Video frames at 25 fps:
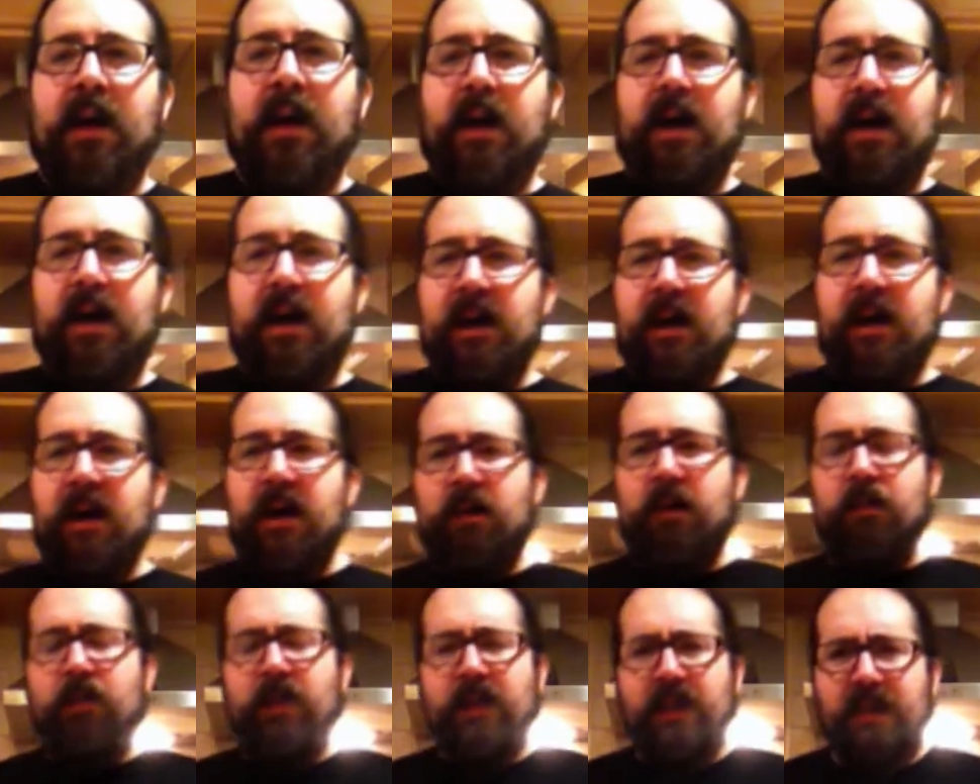
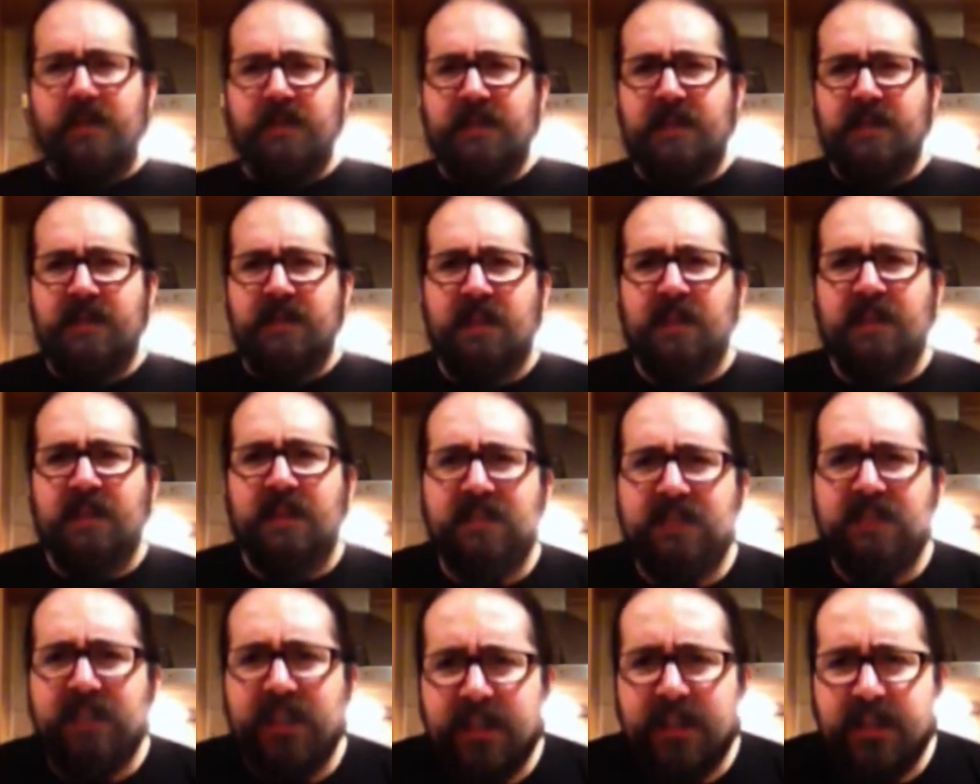know. What else is on
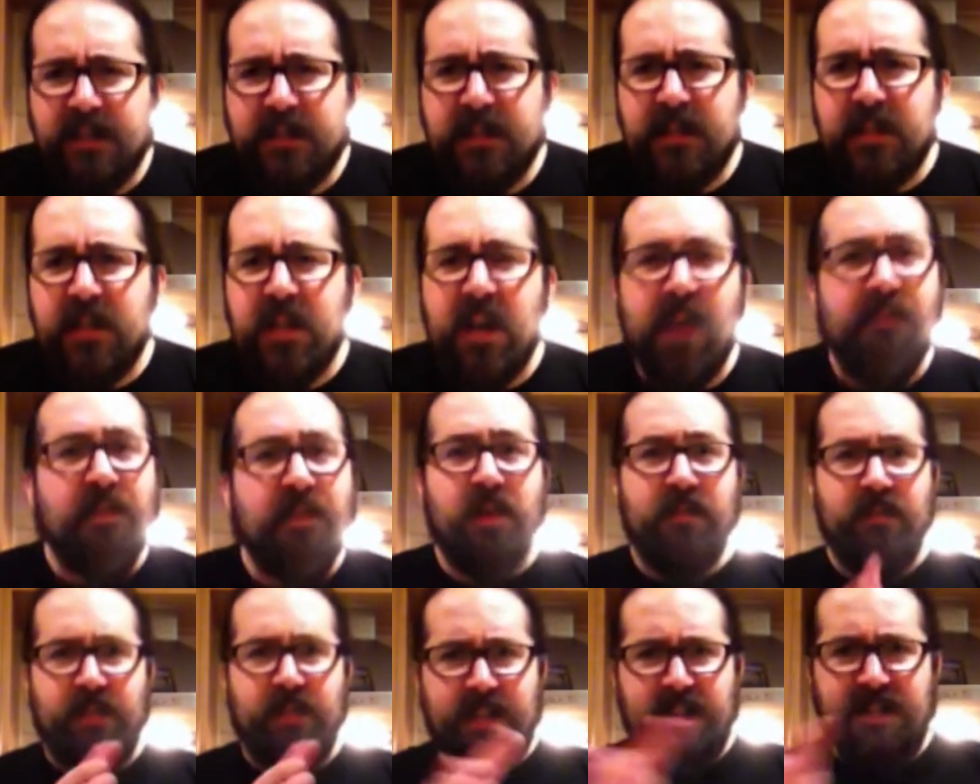this list? I've
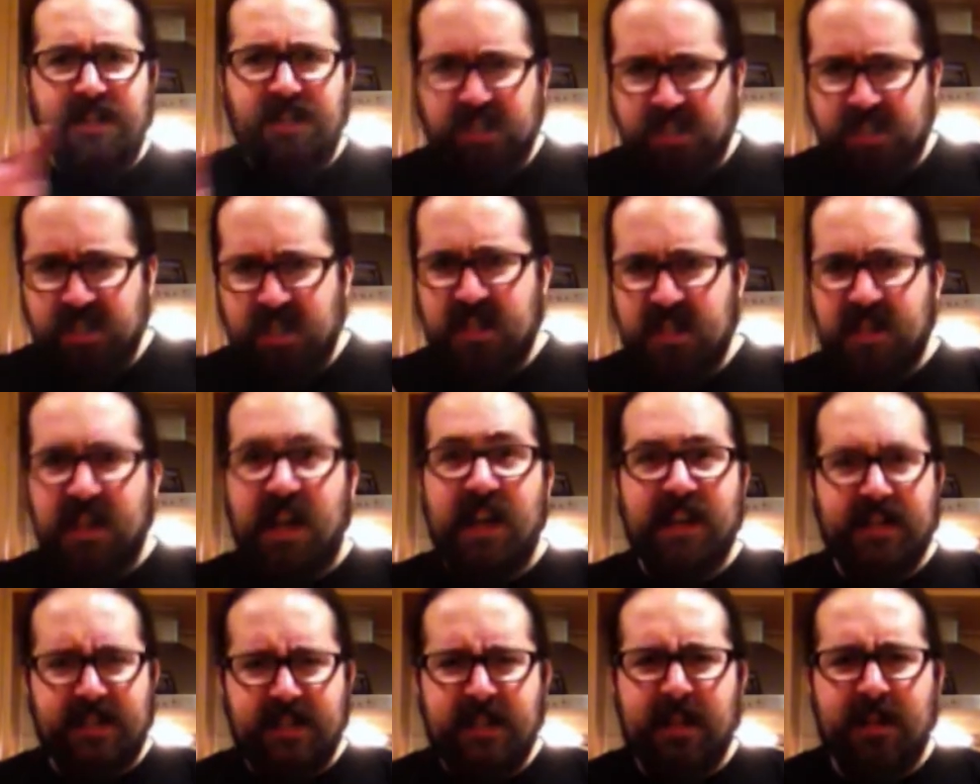got it written just to the
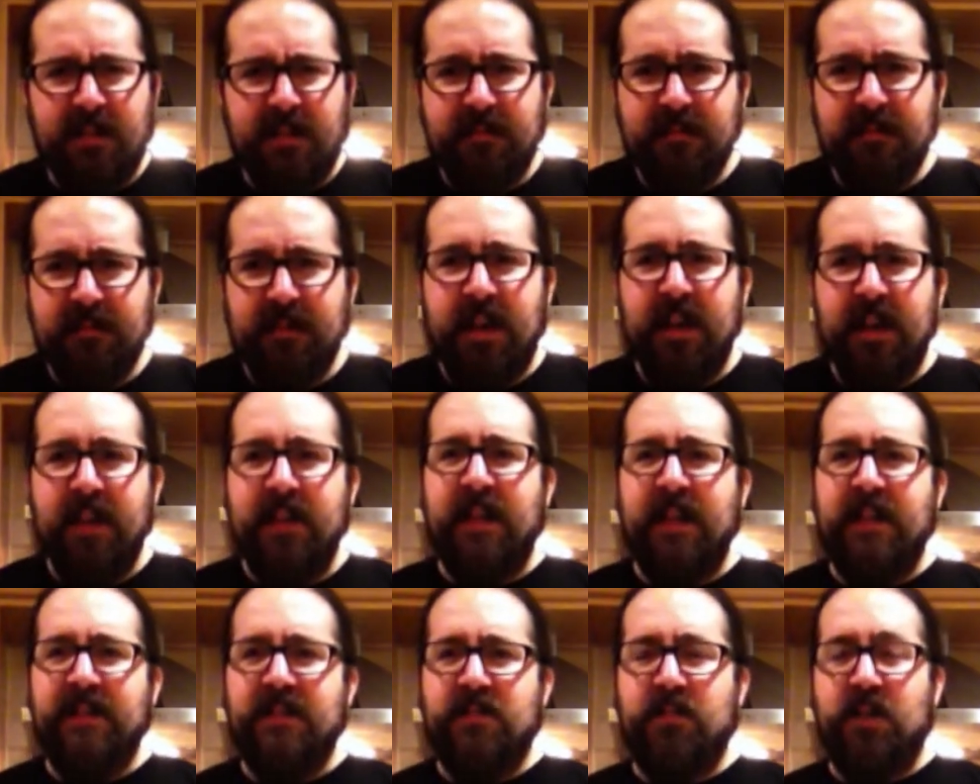side, so
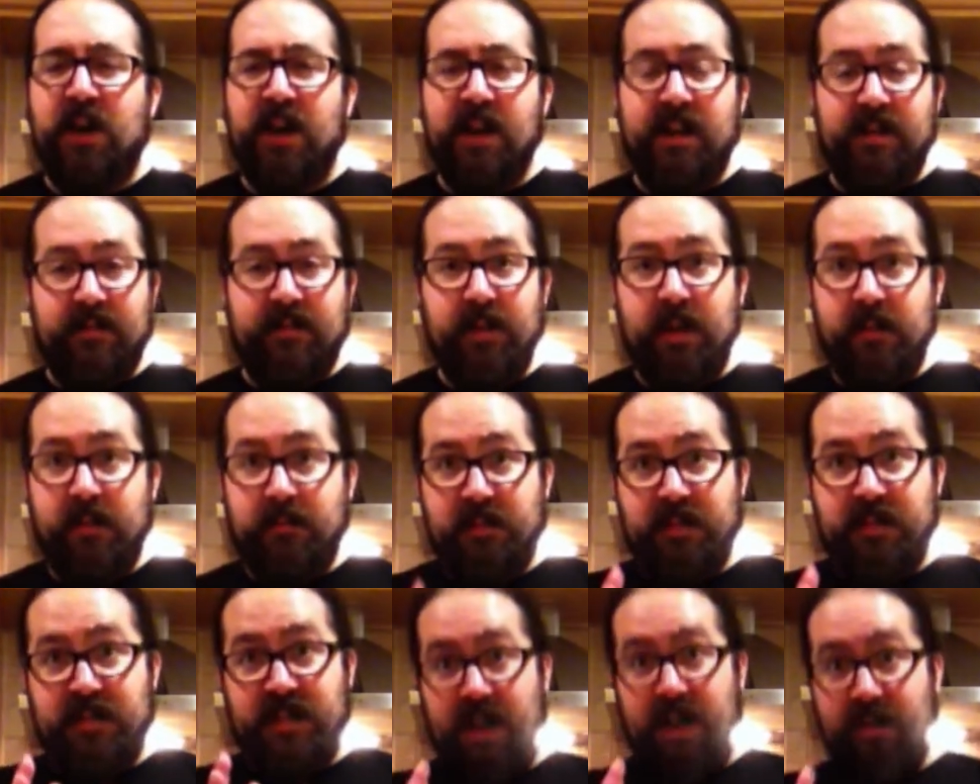that's why if I'm
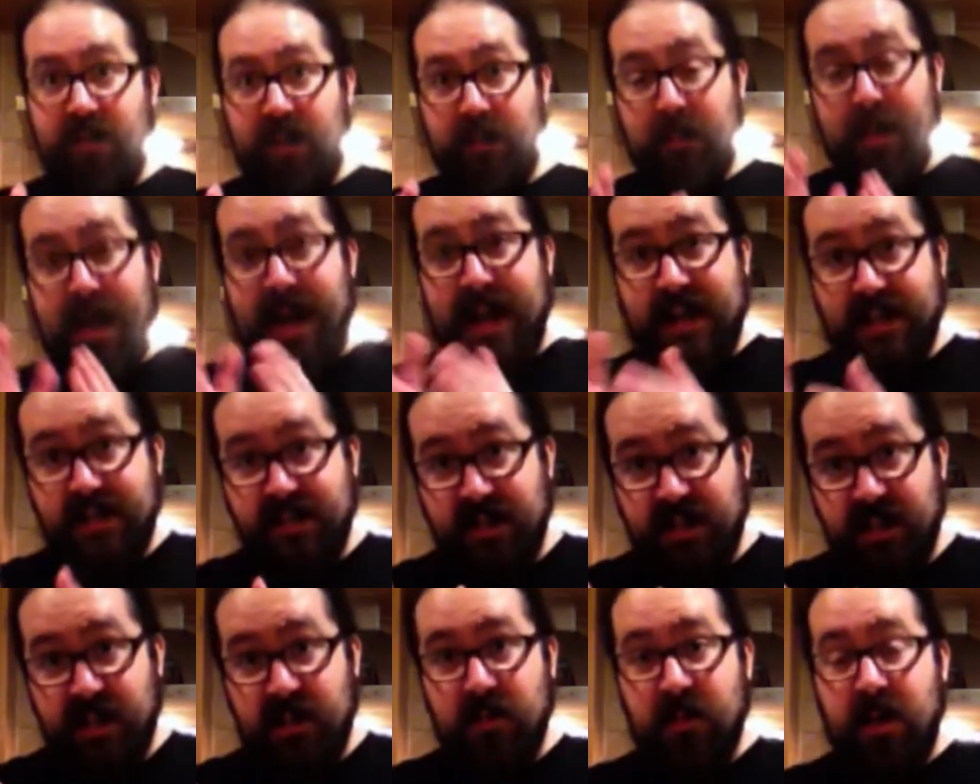staring
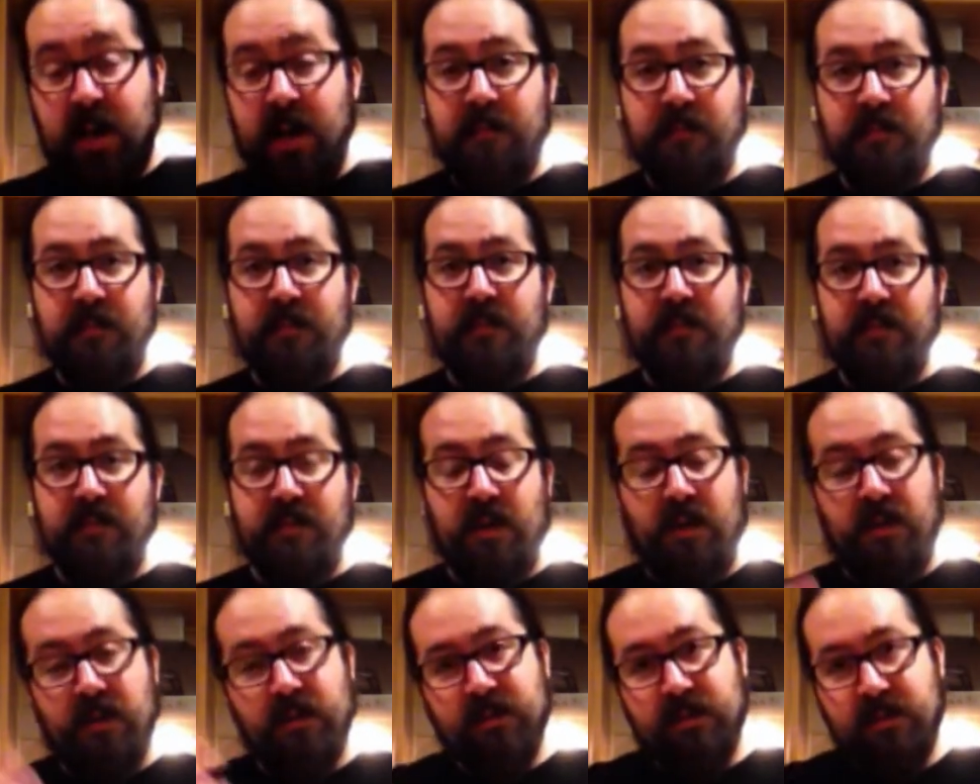past you, I'm
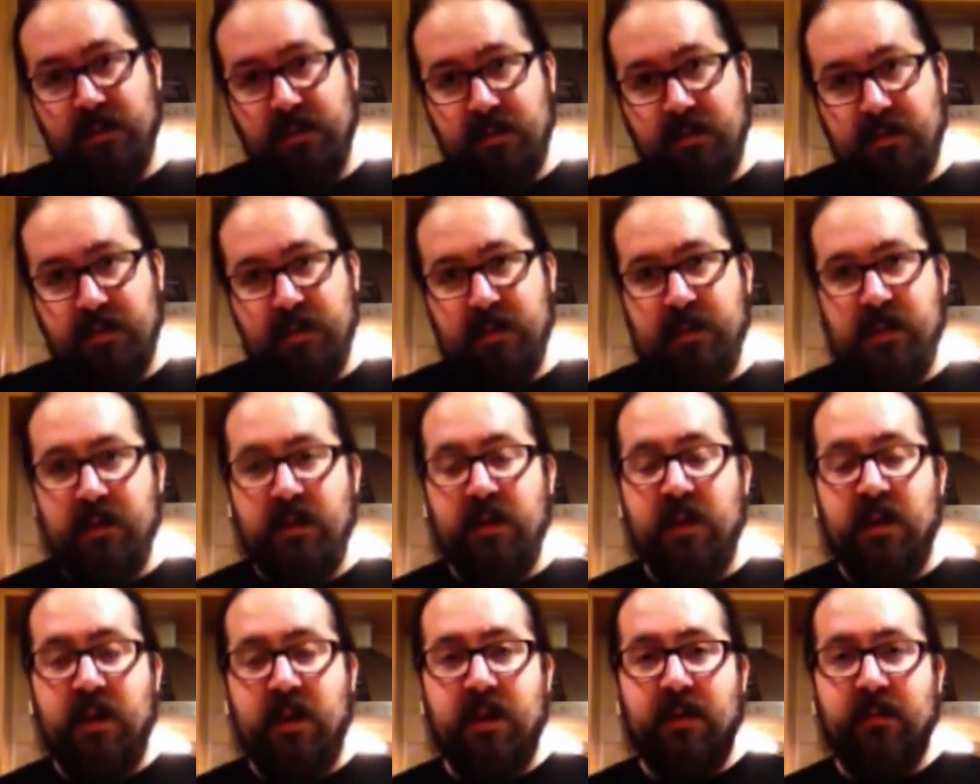not
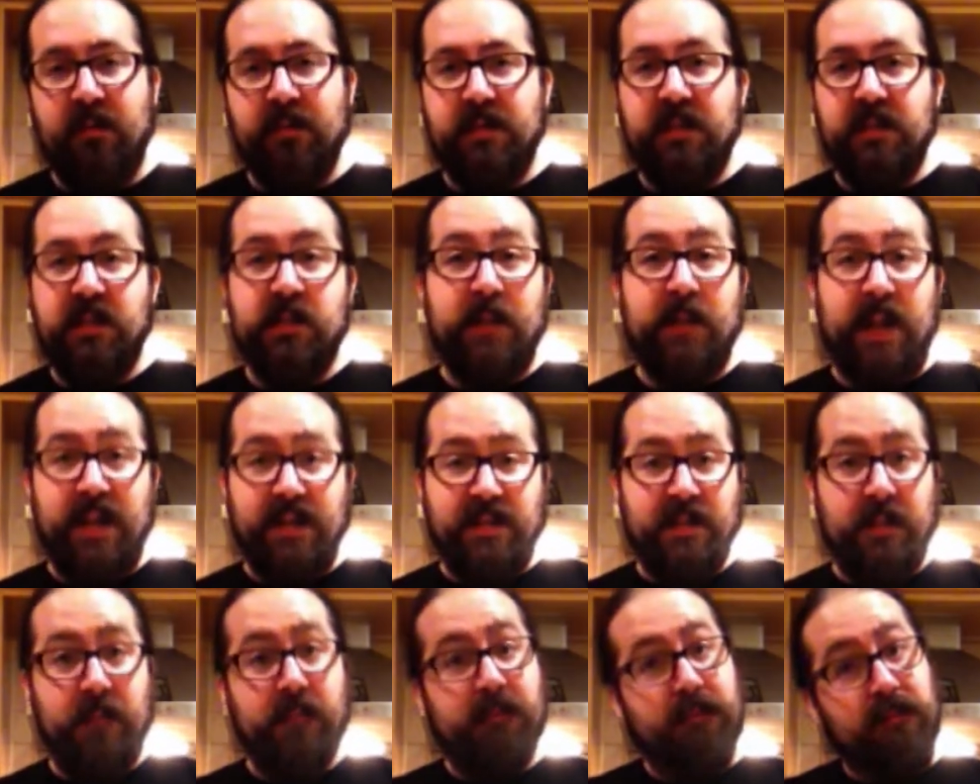looking off into
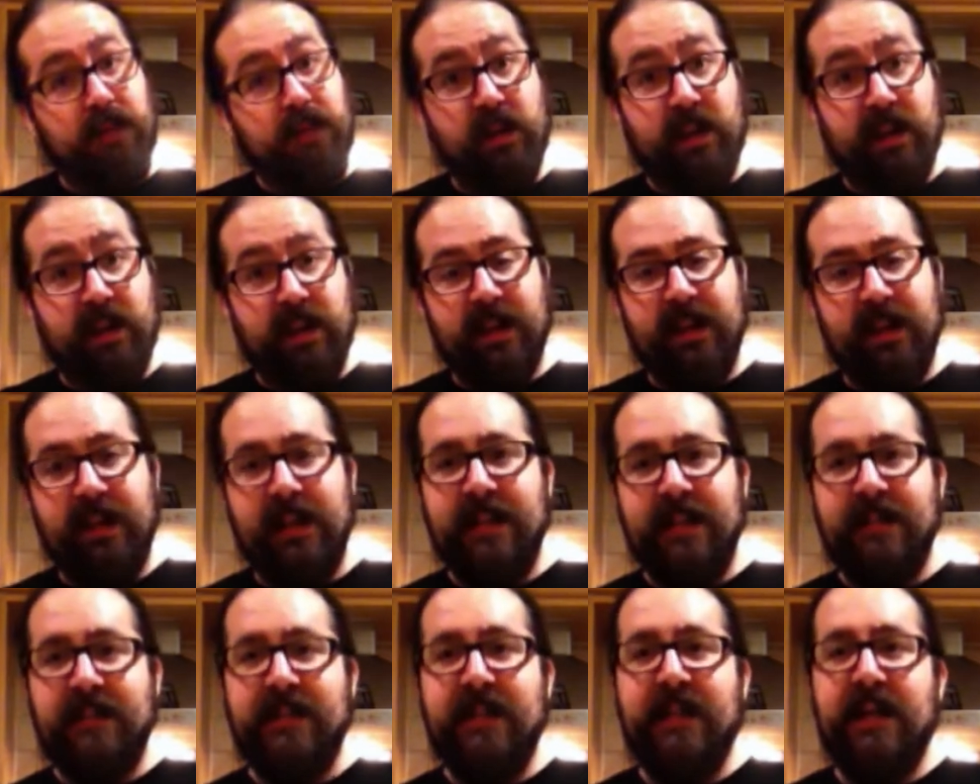space. I'm looking at a
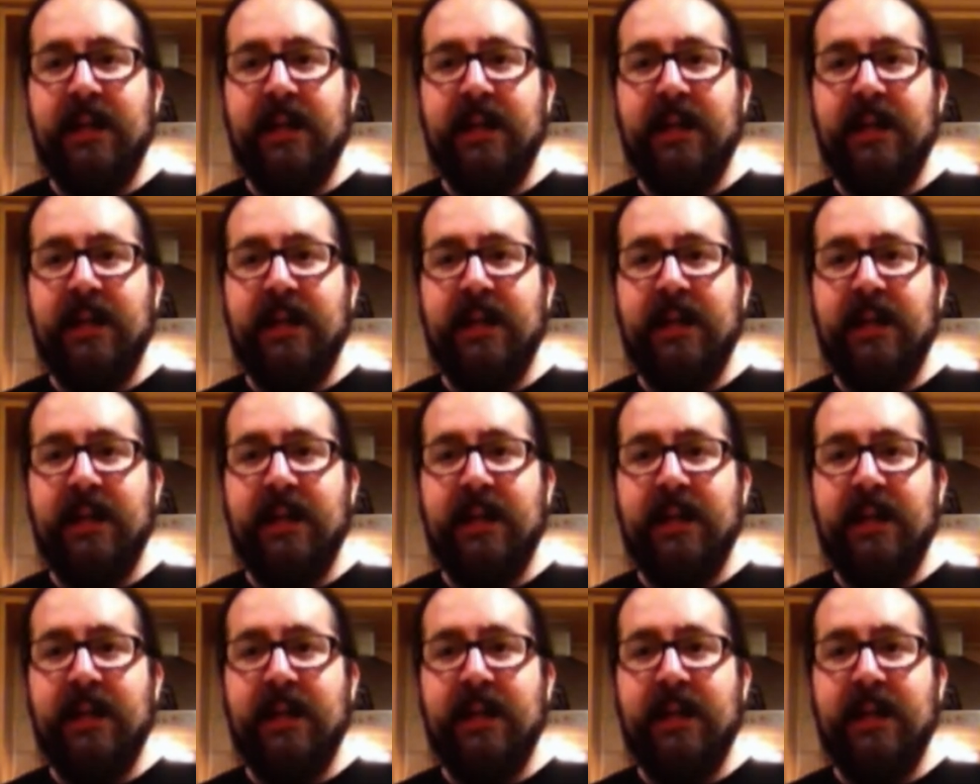list.